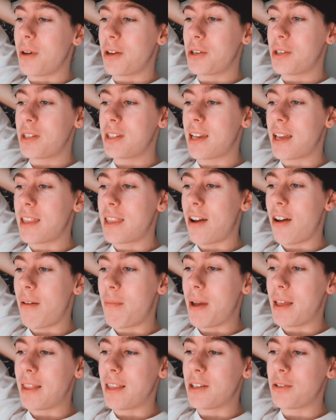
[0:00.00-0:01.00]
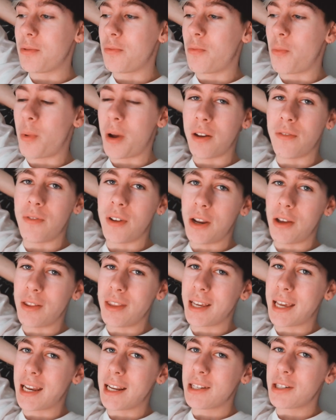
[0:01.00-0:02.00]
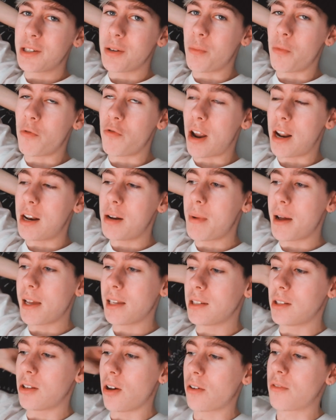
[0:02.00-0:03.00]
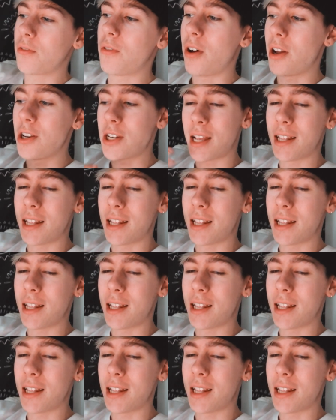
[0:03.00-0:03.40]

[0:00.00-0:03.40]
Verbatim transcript: So I just sat there and made this weird video. They gave us some random ass stock footage.